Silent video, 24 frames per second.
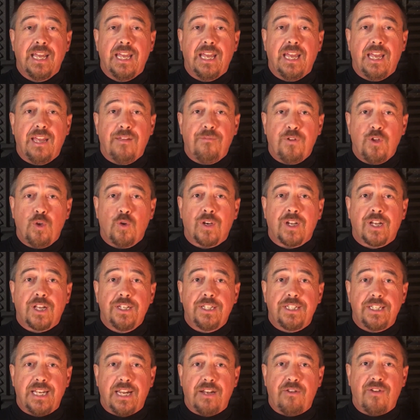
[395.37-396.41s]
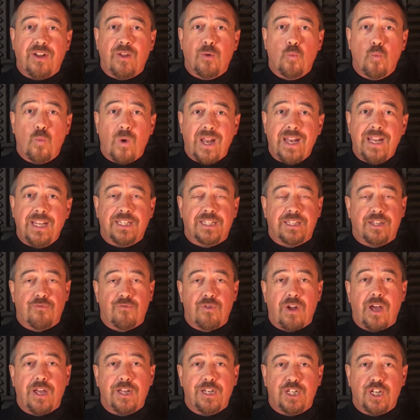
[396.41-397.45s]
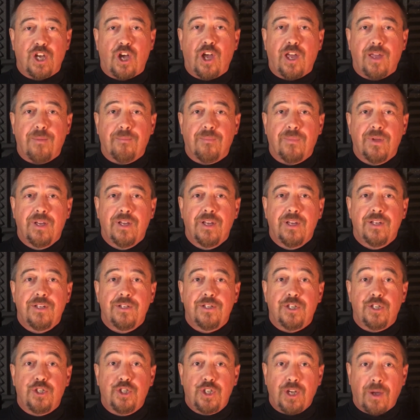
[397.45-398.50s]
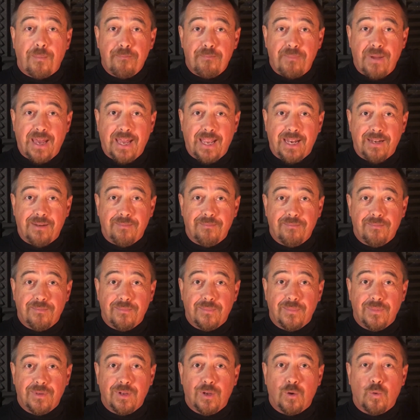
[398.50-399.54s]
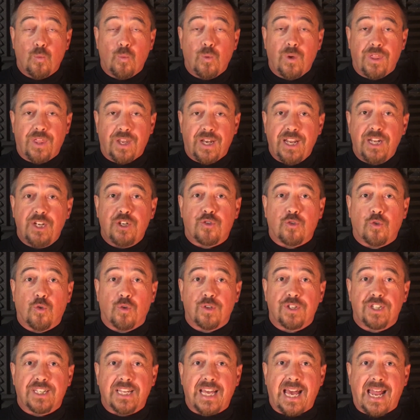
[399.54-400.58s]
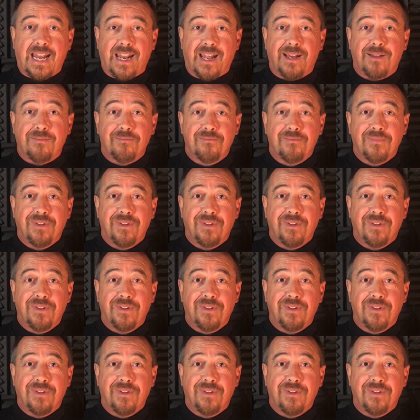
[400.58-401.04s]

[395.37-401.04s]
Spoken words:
if you're considering when is the right time to jump in with an intraoral scanner,